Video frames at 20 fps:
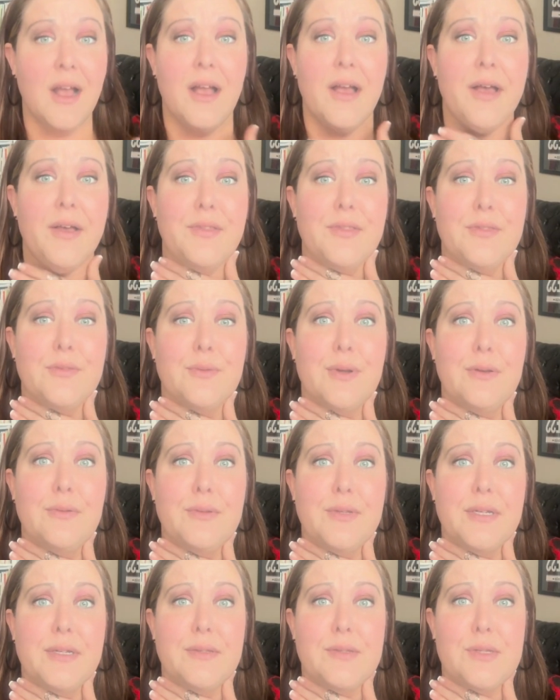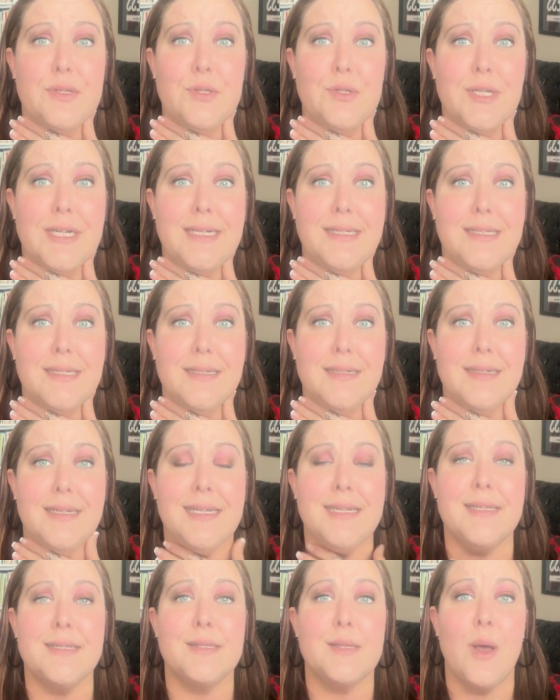A throat constricted
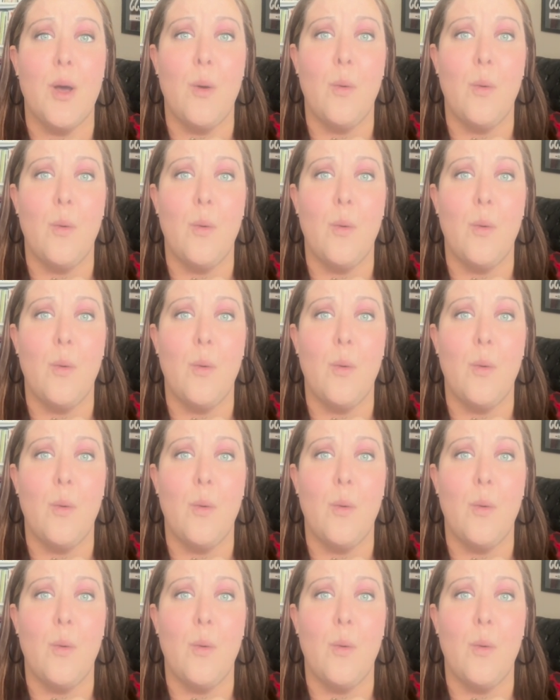is